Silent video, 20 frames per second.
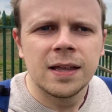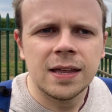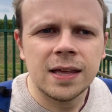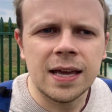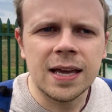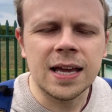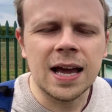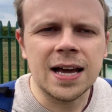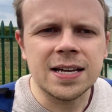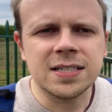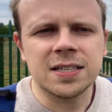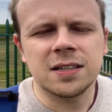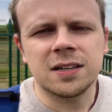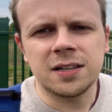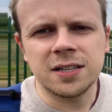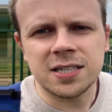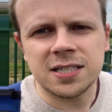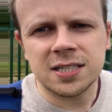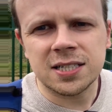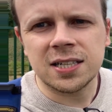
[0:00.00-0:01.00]
It has a
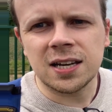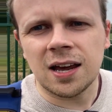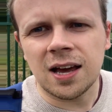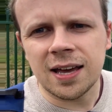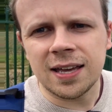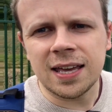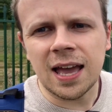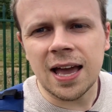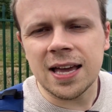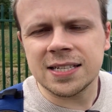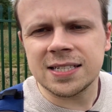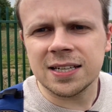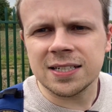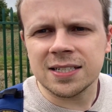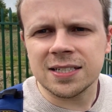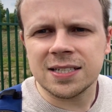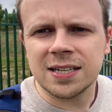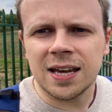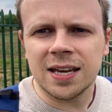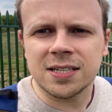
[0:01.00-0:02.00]
nice, it's,
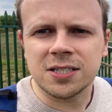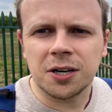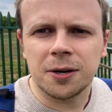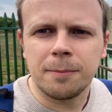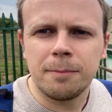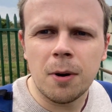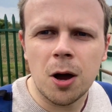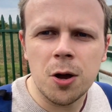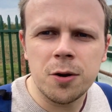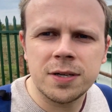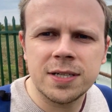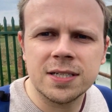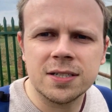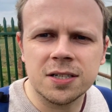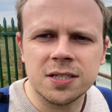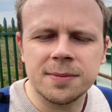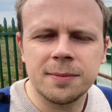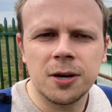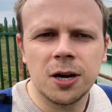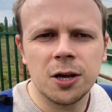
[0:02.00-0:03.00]
as I say, it's got a moat, it's
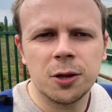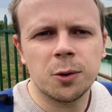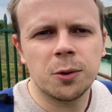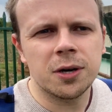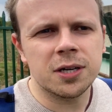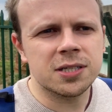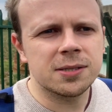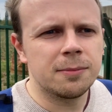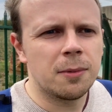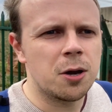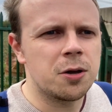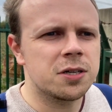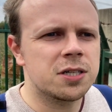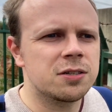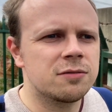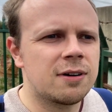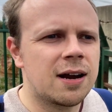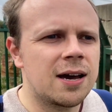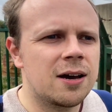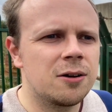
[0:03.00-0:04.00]
got some earthworks. The
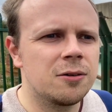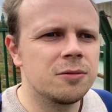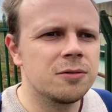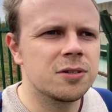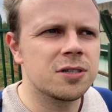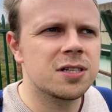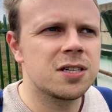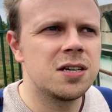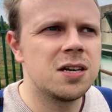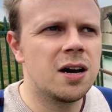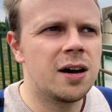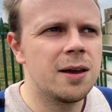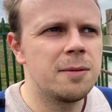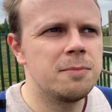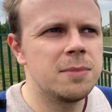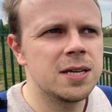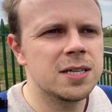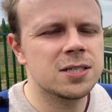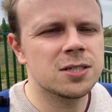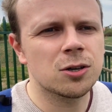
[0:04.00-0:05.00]
moat's around
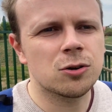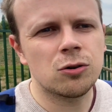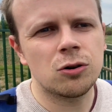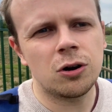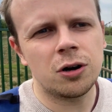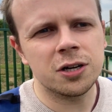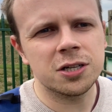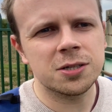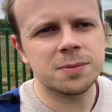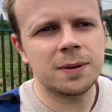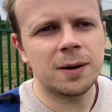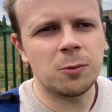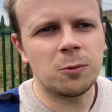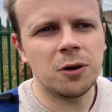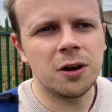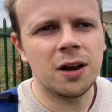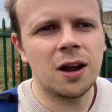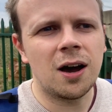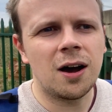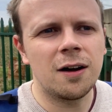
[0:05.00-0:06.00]
9 metres across, about
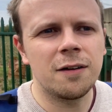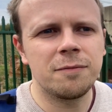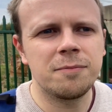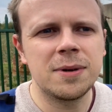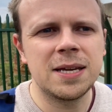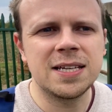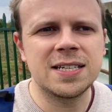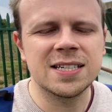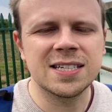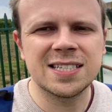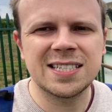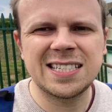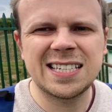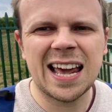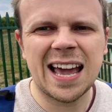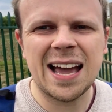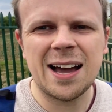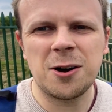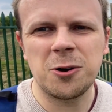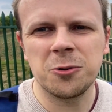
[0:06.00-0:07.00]
1.5 metres
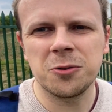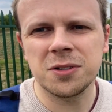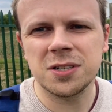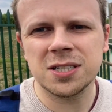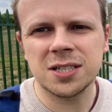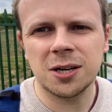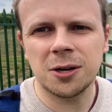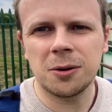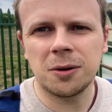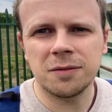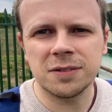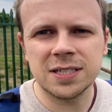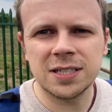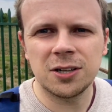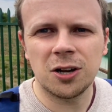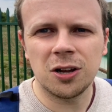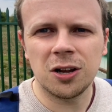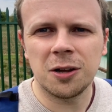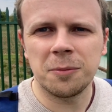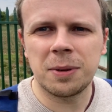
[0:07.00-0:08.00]
down, so obviously
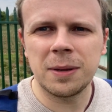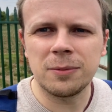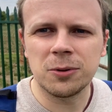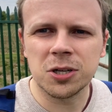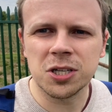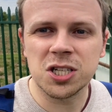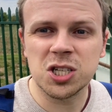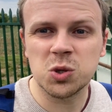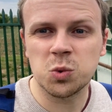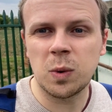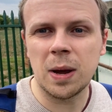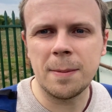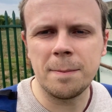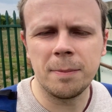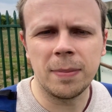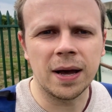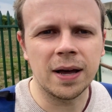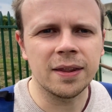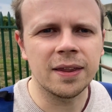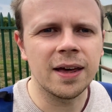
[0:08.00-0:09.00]
not a lot of people could
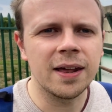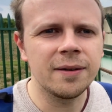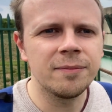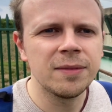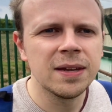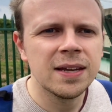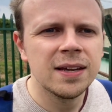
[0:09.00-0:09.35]
swim back then.